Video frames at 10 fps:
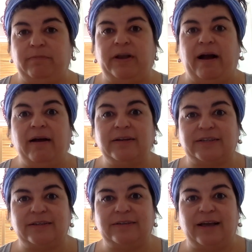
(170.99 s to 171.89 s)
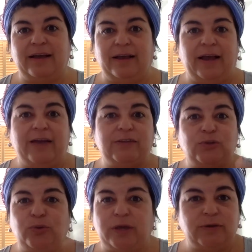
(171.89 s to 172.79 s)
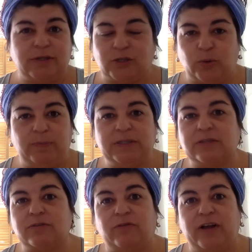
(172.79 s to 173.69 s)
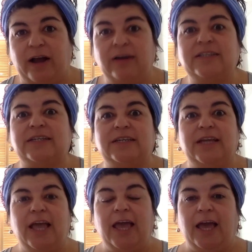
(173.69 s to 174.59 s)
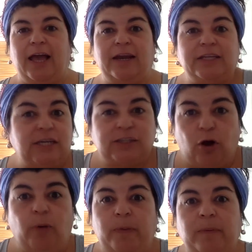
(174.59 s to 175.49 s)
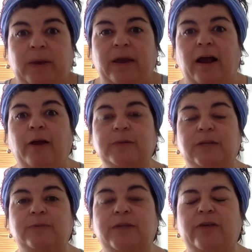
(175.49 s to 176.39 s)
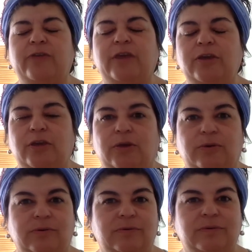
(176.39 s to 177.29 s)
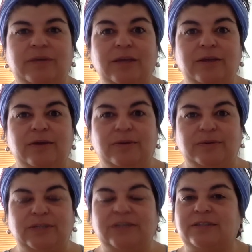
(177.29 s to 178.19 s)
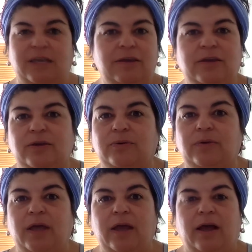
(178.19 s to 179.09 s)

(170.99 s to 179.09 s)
garden. I have a 2,000 square meters of garden, and I just open my arms and I'm saying, thank you, just thank you.